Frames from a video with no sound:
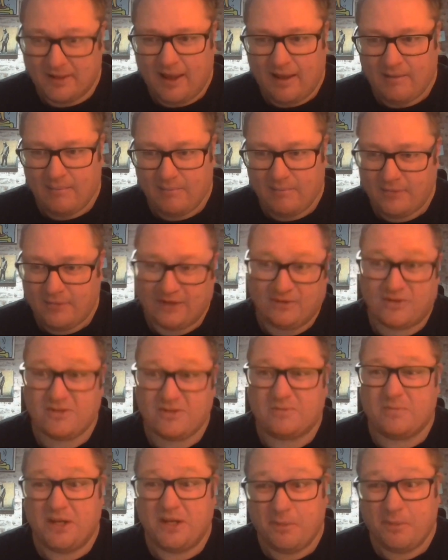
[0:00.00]
That
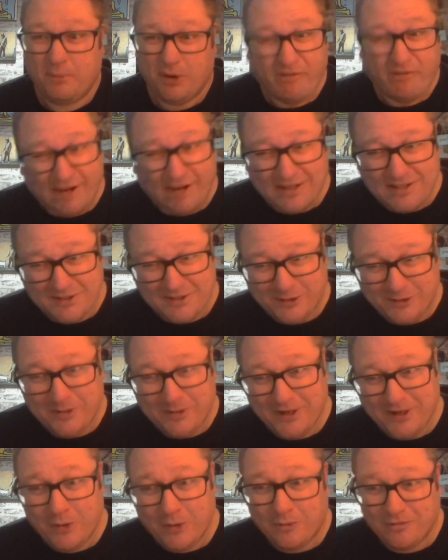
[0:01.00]
doesn't mean you're perfect at
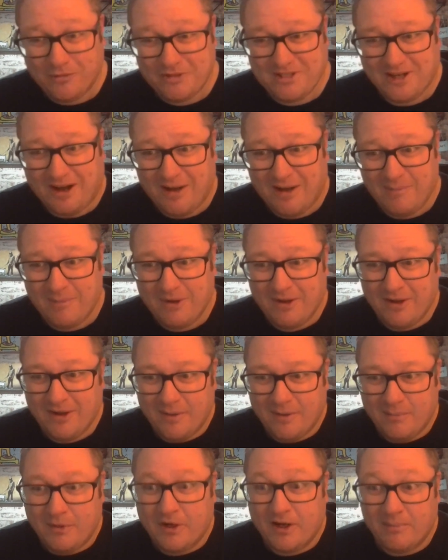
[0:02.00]
doing it all the time,
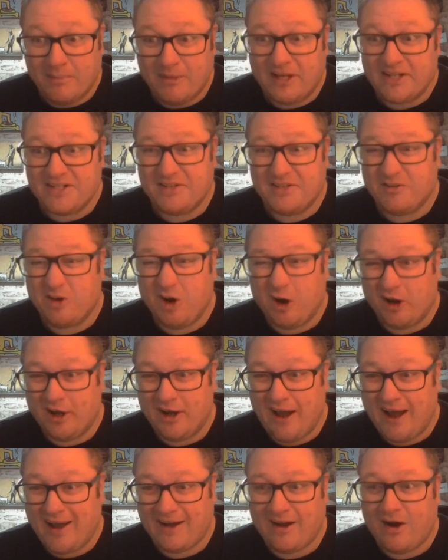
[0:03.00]
but it means you've got a
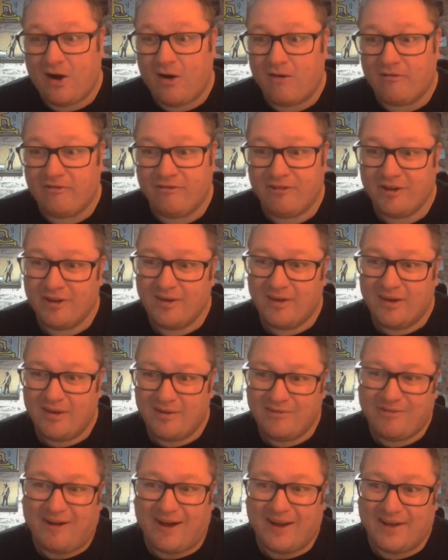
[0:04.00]
knack of
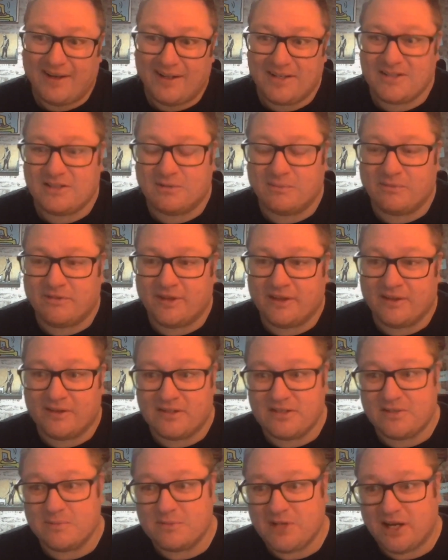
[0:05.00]
finding something
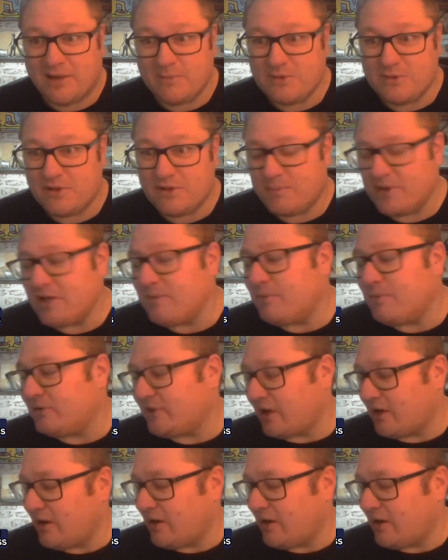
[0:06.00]
that sometimes other people don't